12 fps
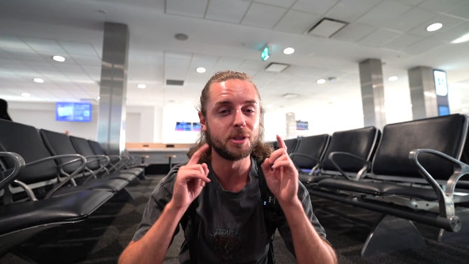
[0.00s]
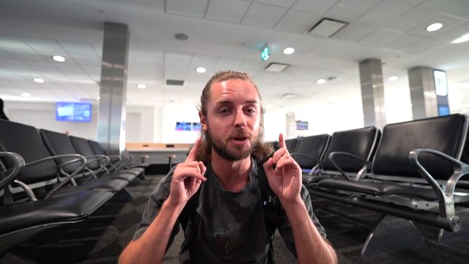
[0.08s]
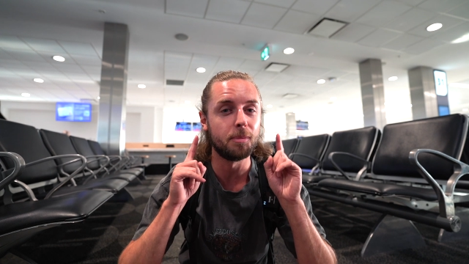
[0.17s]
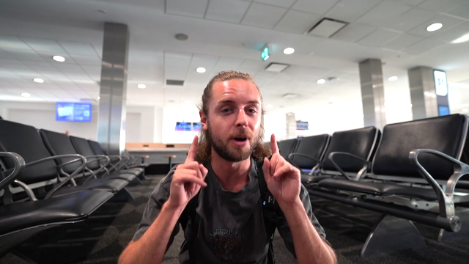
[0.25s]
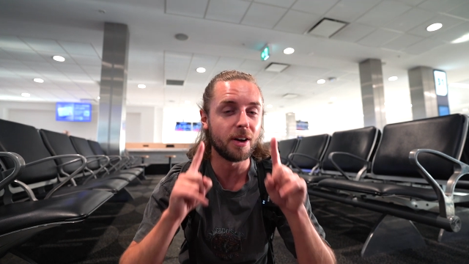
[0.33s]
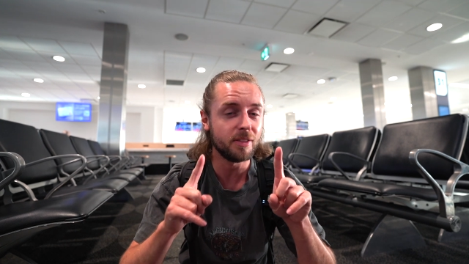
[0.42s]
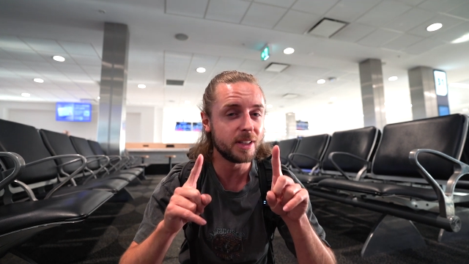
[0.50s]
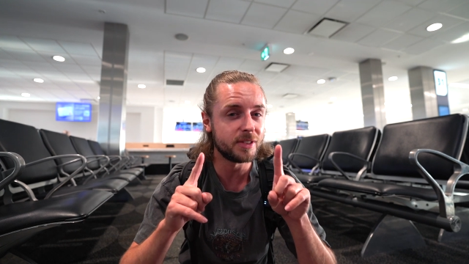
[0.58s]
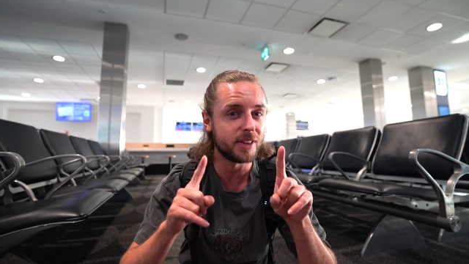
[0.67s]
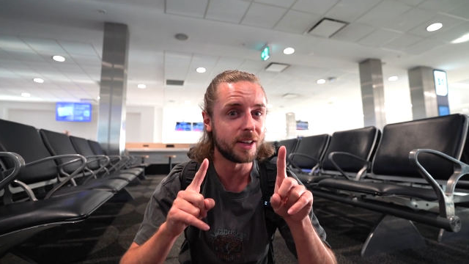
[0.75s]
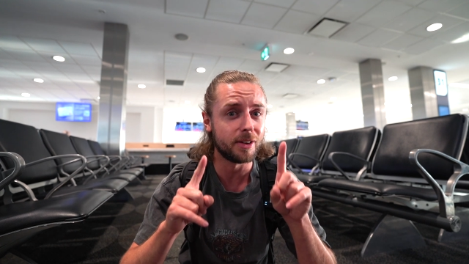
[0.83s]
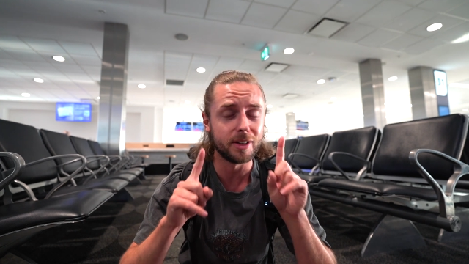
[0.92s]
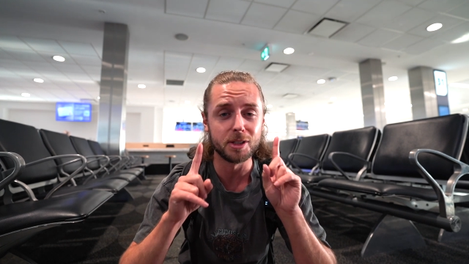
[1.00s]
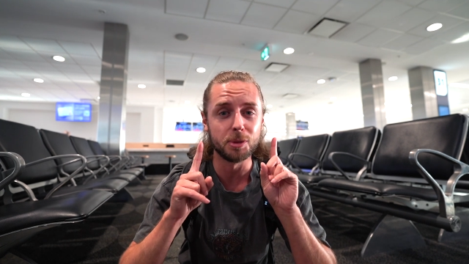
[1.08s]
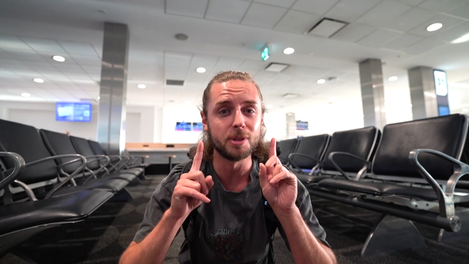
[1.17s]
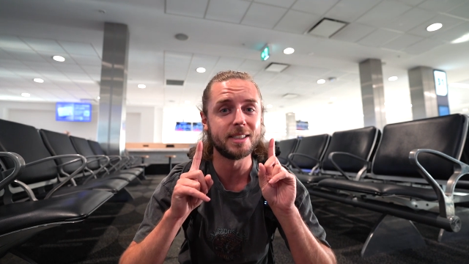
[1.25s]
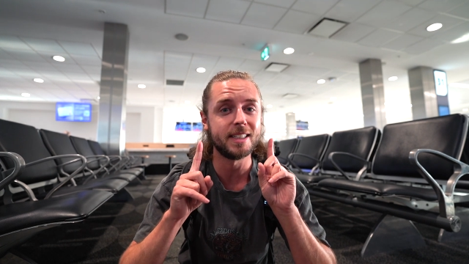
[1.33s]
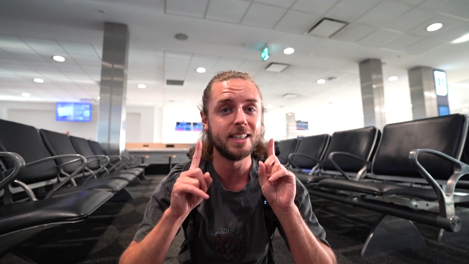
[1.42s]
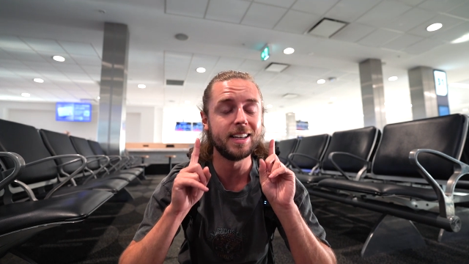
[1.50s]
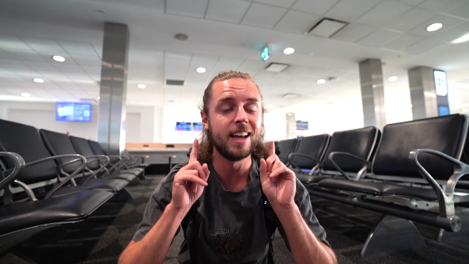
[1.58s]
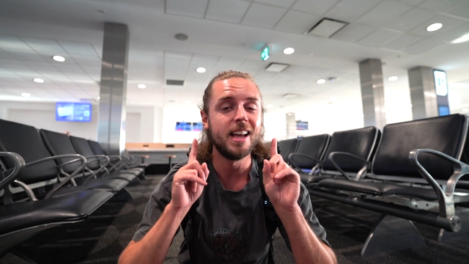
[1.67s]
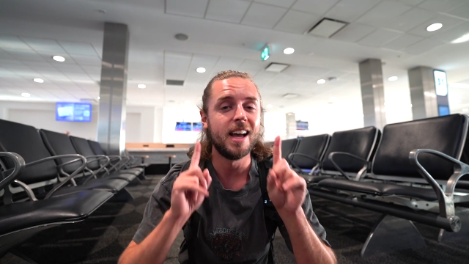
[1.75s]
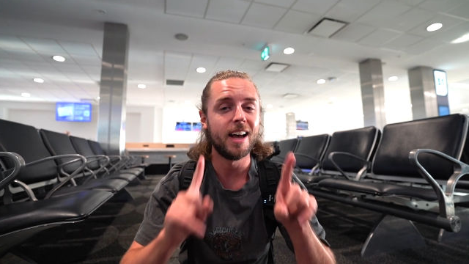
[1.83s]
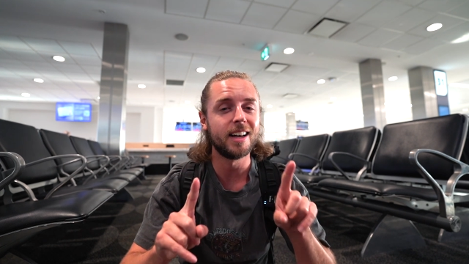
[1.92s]
So part of this video is you will see
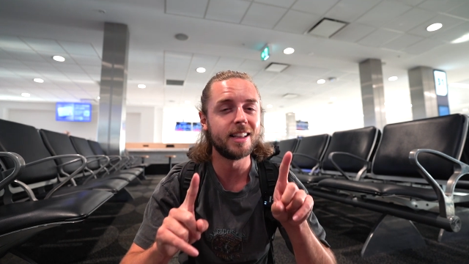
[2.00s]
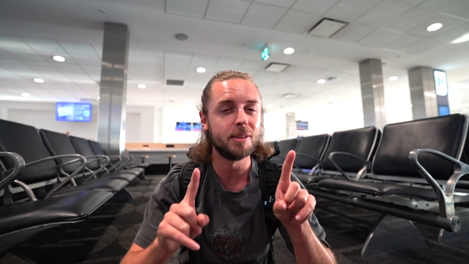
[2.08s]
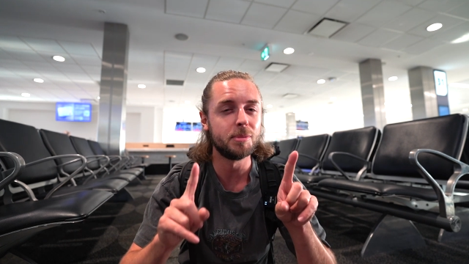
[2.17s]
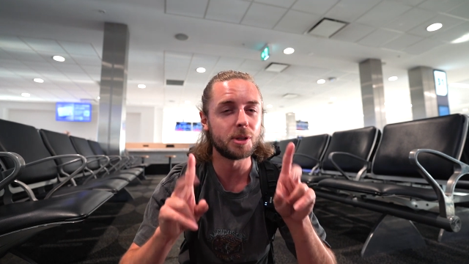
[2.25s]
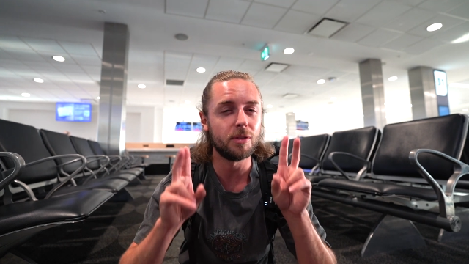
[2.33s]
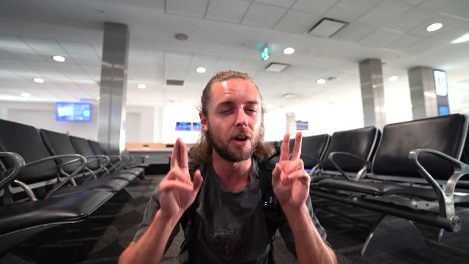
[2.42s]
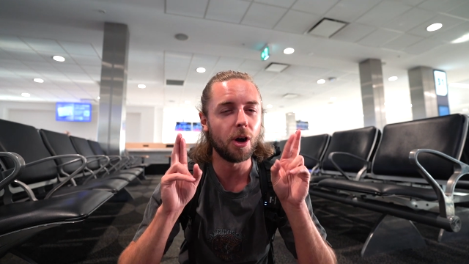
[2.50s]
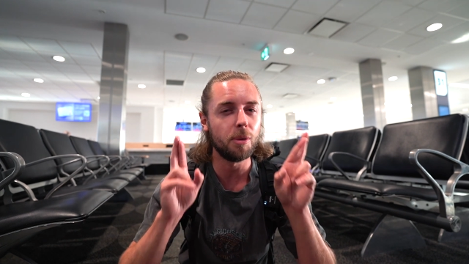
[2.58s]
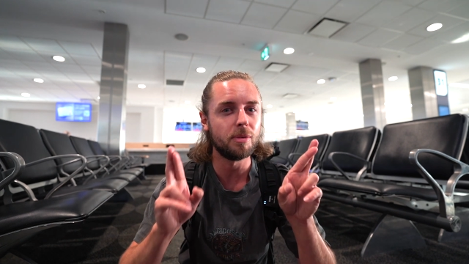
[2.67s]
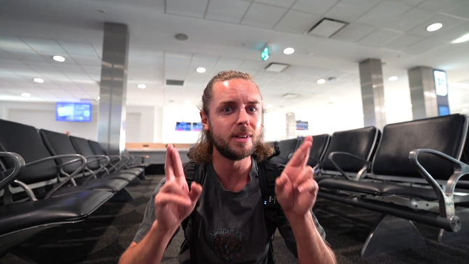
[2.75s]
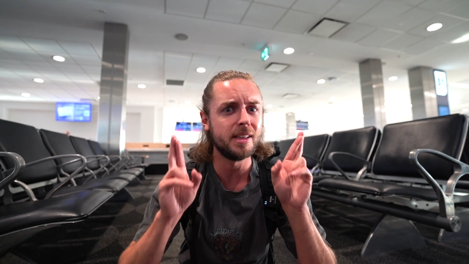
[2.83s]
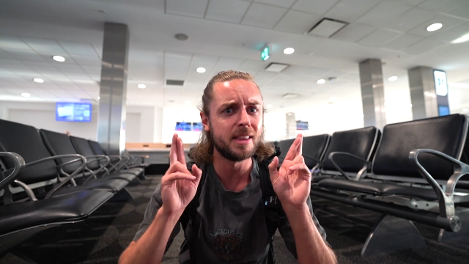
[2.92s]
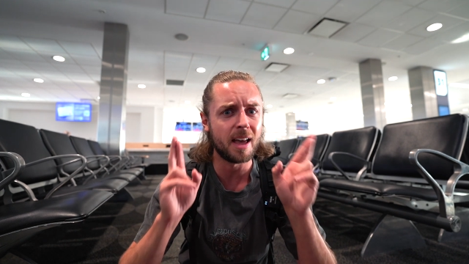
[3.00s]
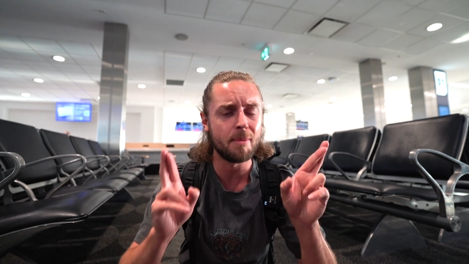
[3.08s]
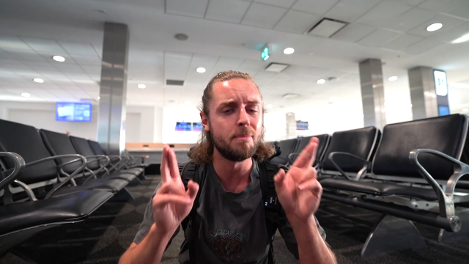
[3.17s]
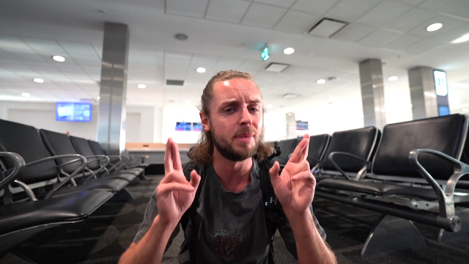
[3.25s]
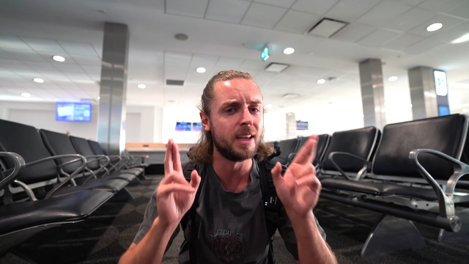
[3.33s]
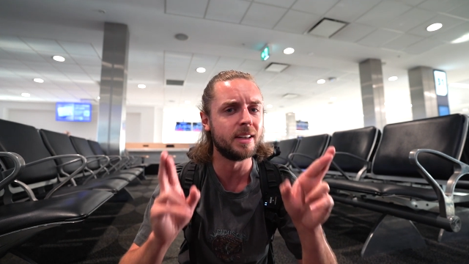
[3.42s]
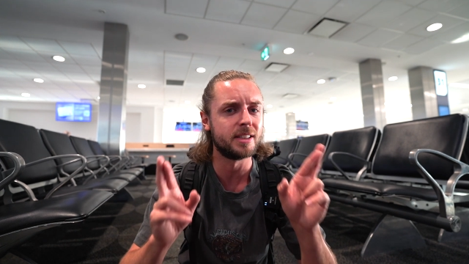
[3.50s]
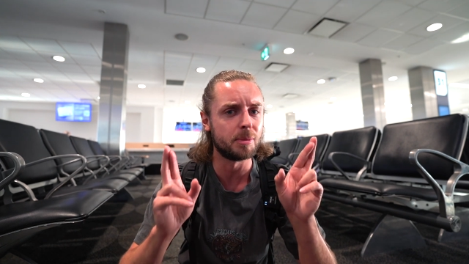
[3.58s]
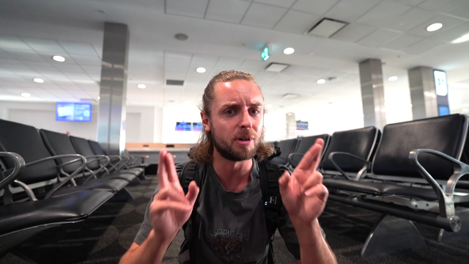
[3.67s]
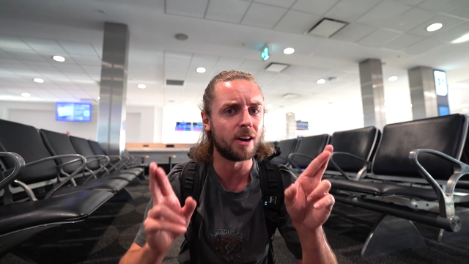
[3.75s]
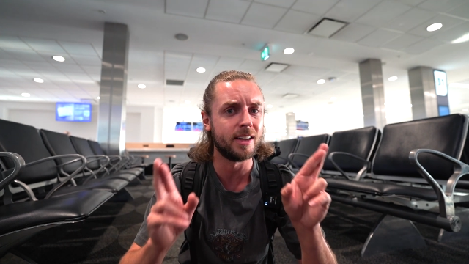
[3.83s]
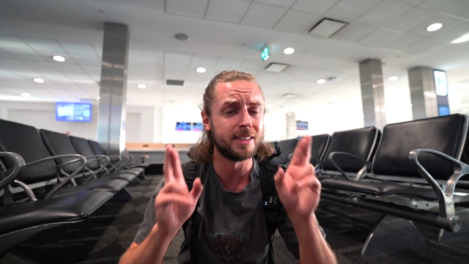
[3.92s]
a glimpse of hopefully them being
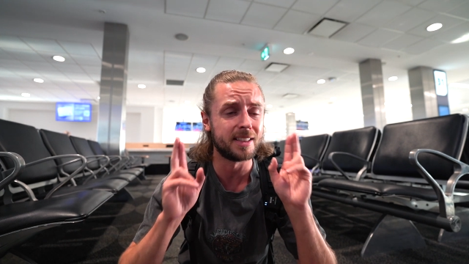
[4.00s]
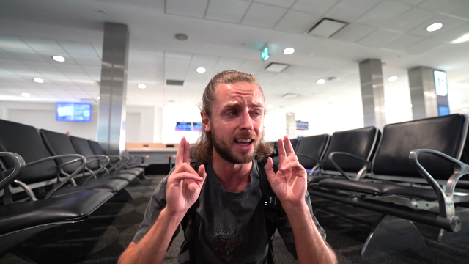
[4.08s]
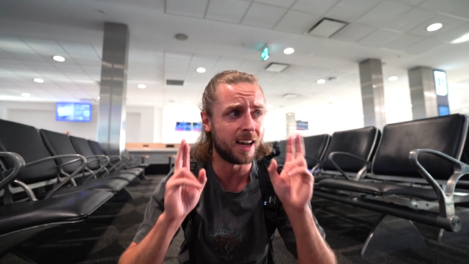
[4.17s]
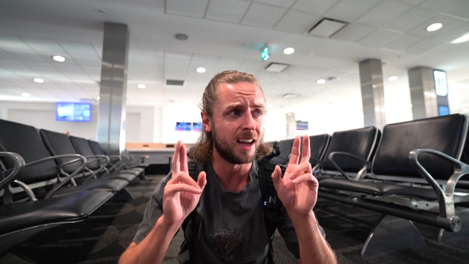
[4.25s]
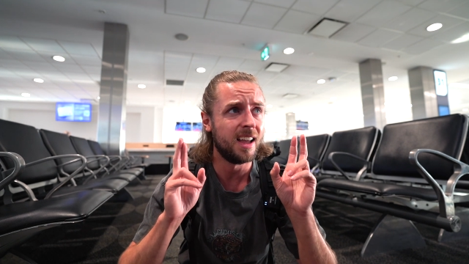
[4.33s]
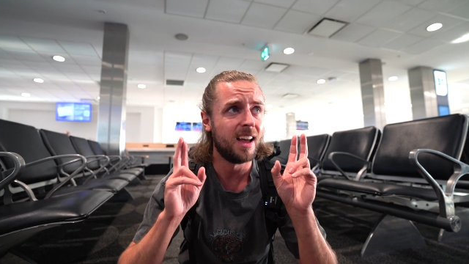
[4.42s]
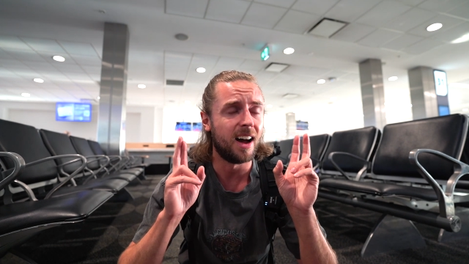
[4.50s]
surprised that